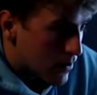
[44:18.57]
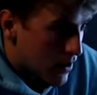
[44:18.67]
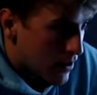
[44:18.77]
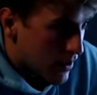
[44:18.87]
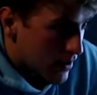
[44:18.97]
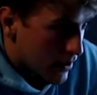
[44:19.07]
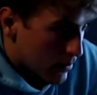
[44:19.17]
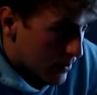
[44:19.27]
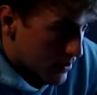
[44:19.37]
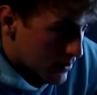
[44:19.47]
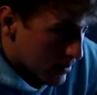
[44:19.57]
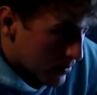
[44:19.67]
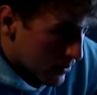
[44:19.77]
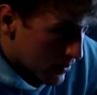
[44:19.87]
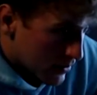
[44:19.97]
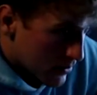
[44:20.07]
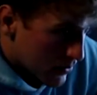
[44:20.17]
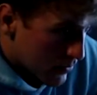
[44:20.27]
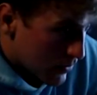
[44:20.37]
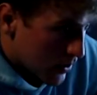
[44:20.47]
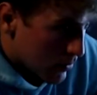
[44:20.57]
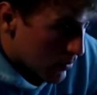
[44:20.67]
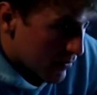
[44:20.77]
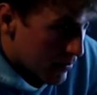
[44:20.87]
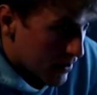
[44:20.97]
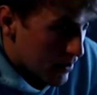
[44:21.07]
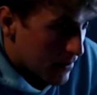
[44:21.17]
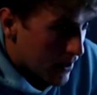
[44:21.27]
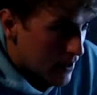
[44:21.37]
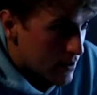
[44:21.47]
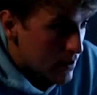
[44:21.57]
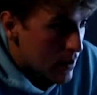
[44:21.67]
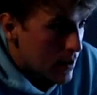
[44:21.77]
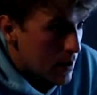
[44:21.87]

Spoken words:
I think that'll be similar to where we've been in the past.